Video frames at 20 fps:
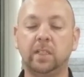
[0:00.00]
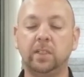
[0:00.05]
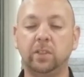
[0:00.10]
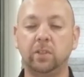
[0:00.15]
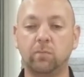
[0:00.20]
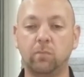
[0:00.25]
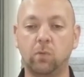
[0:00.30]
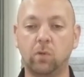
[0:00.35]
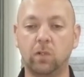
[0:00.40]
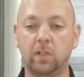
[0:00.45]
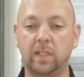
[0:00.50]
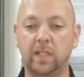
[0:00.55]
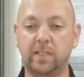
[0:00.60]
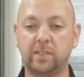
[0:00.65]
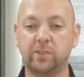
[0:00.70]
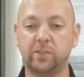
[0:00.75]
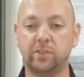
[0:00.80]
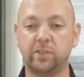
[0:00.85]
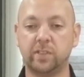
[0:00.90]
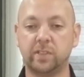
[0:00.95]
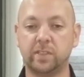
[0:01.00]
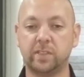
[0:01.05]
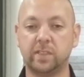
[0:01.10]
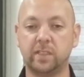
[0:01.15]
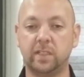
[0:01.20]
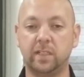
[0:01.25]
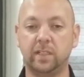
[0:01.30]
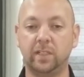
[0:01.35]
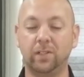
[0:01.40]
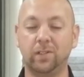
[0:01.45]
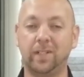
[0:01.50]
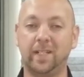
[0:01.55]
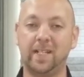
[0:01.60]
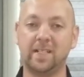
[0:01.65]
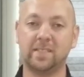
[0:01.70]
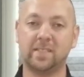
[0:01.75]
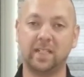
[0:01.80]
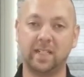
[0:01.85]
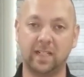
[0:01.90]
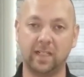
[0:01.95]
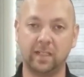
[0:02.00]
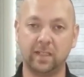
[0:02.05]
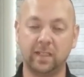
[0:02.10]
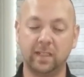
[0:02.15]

You're more or less just you're guessing.